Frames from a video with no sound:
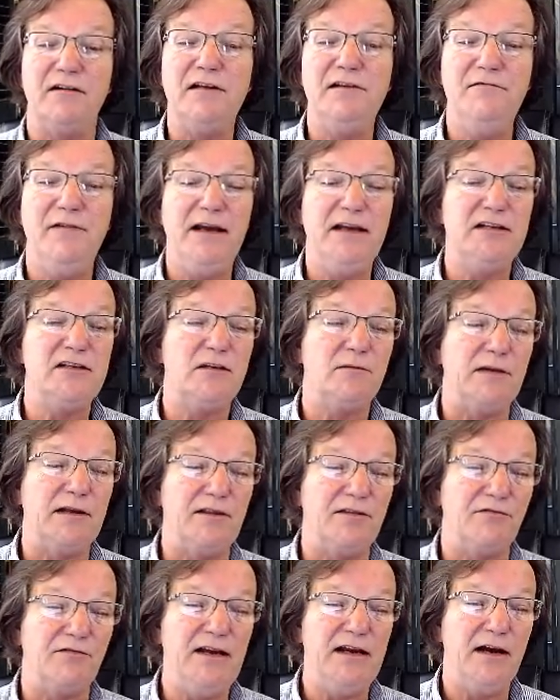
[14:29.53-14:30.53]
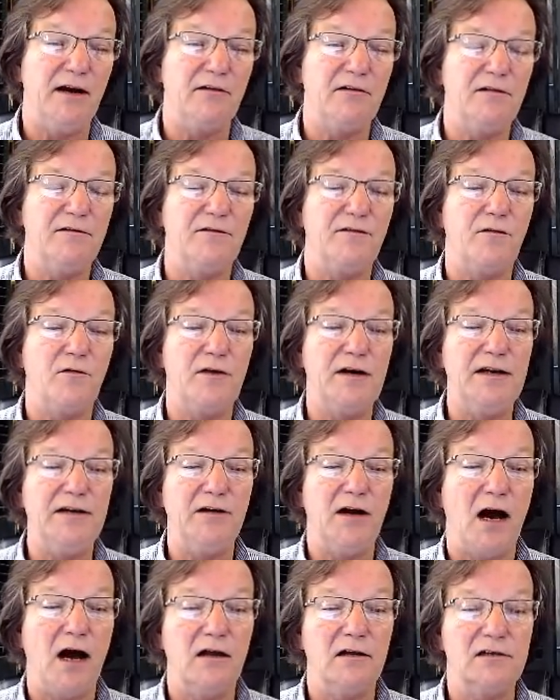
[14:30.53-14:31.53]
reasonably
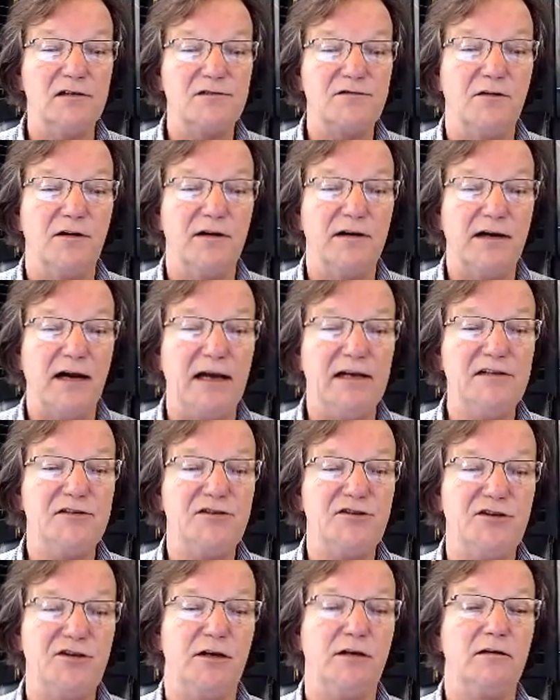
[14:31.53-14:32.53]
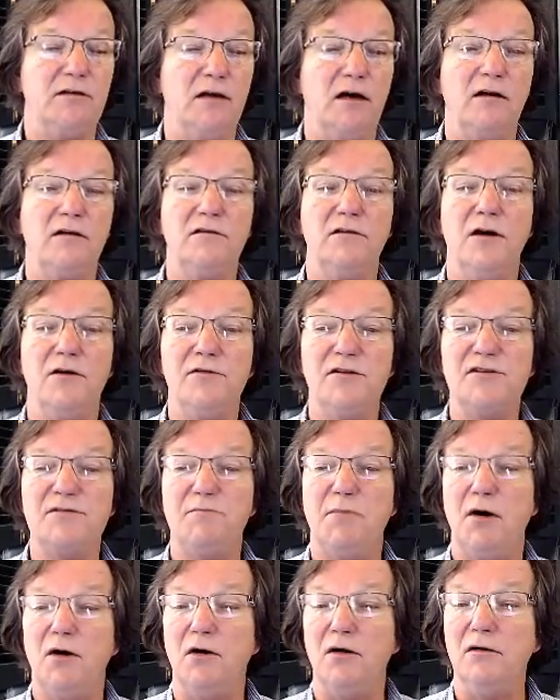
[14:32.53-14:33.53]
$340 for a nice Qianlong lotus
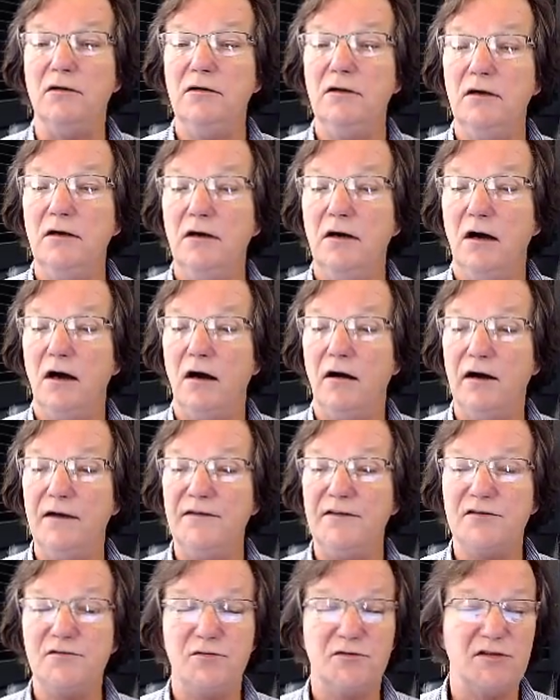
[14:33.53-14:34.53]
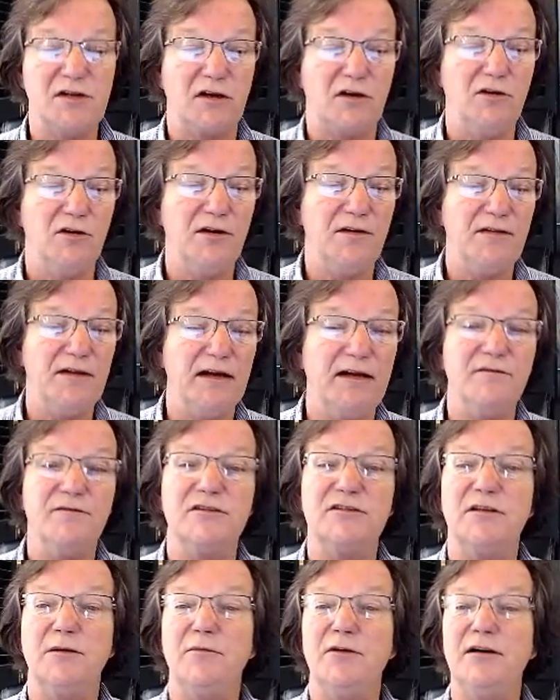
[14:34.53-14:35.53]
ball. All right, this was a good thing
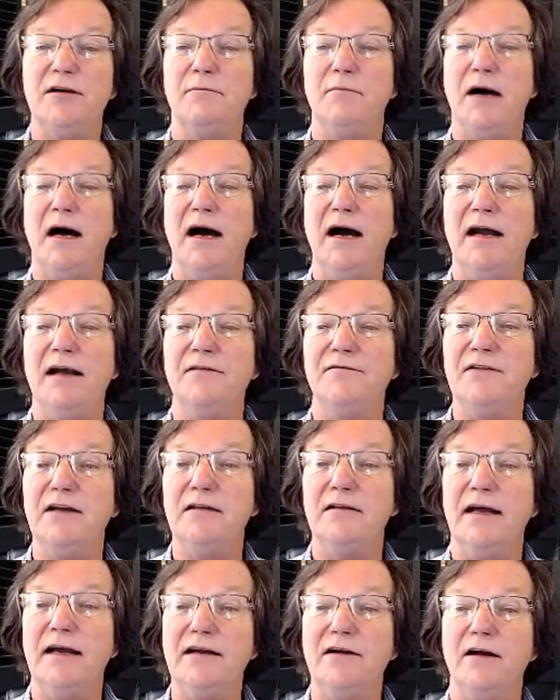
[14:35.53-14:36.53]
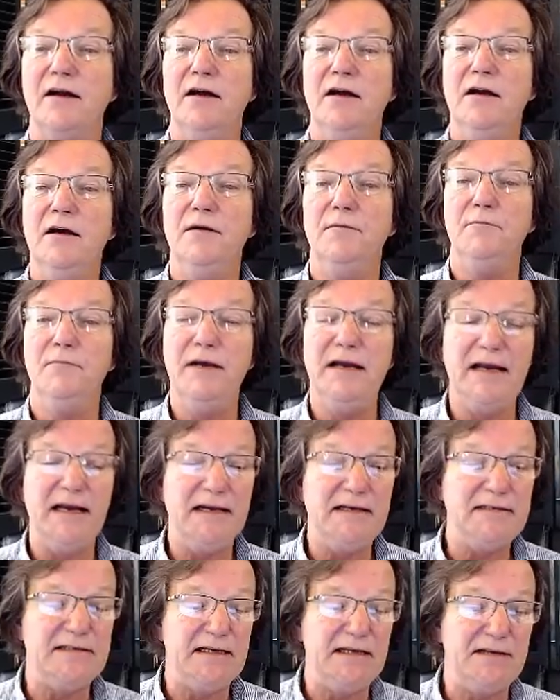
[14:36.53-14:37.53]
for someone to buy if they liked mid
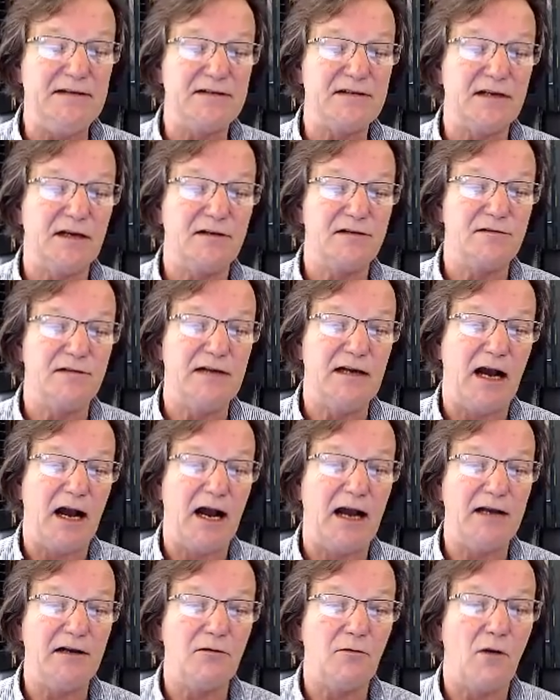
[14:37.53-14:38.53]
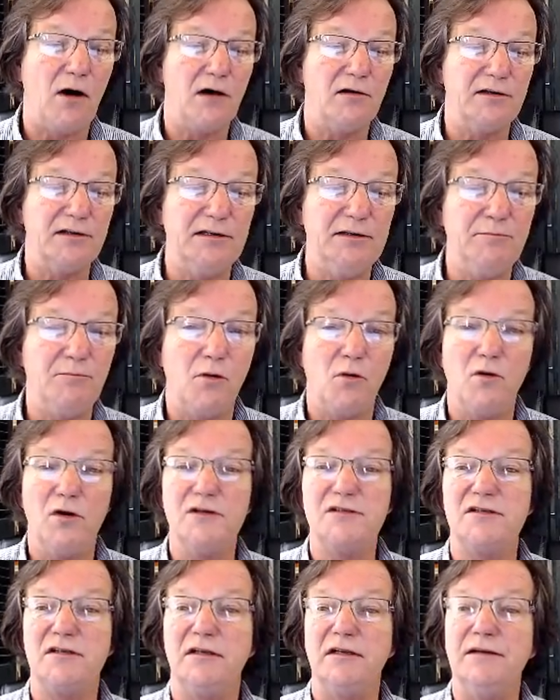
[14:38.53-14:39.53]
18th century high quality
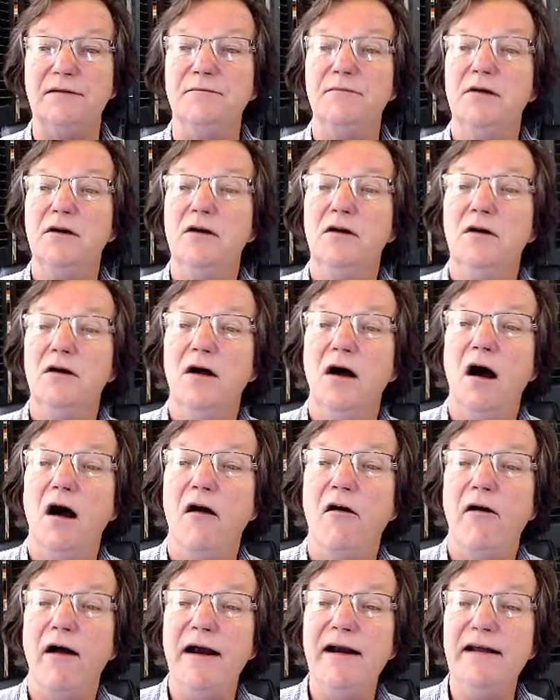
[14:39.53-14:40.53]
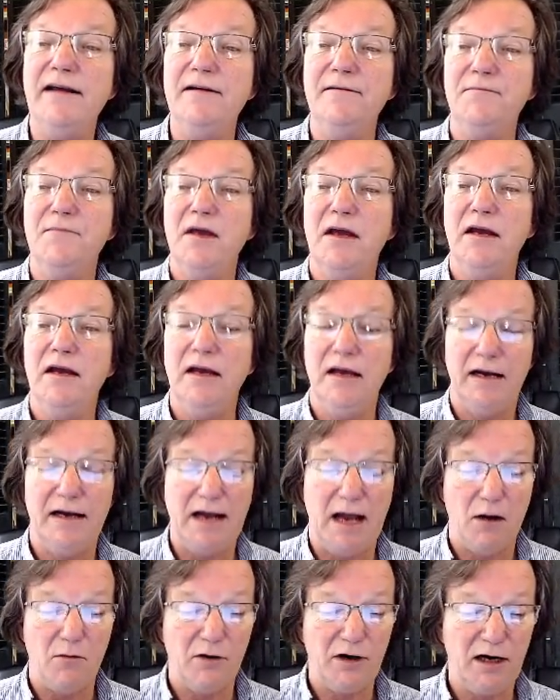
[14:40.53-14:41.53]
porcelain. All righty. And
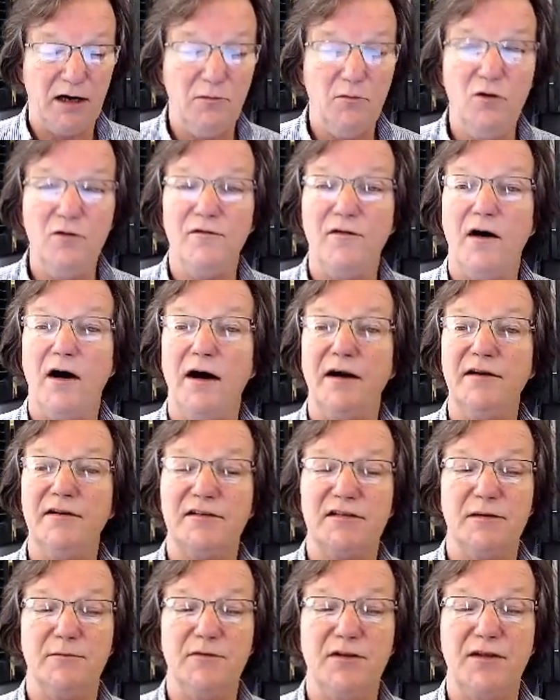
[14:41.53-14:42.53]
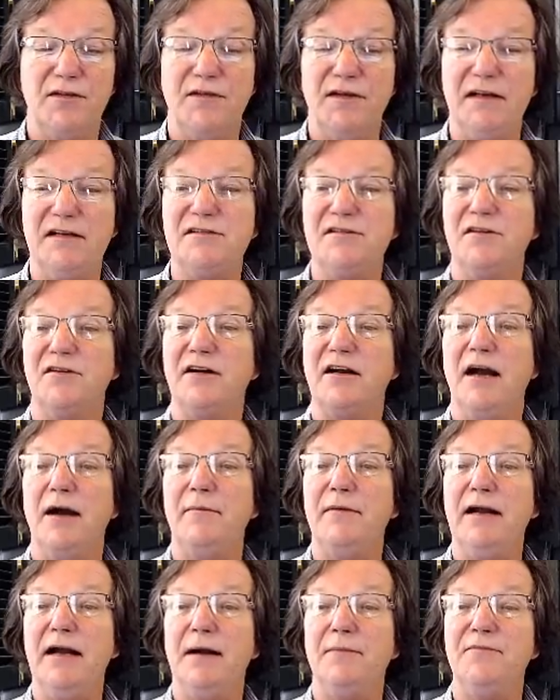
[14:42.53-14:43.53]
now we're going to move on to some of the things that are
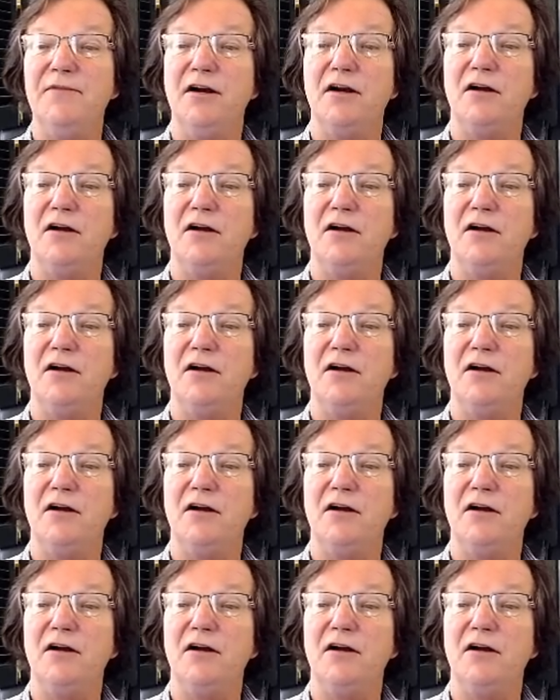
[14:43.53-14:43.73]
coming up that are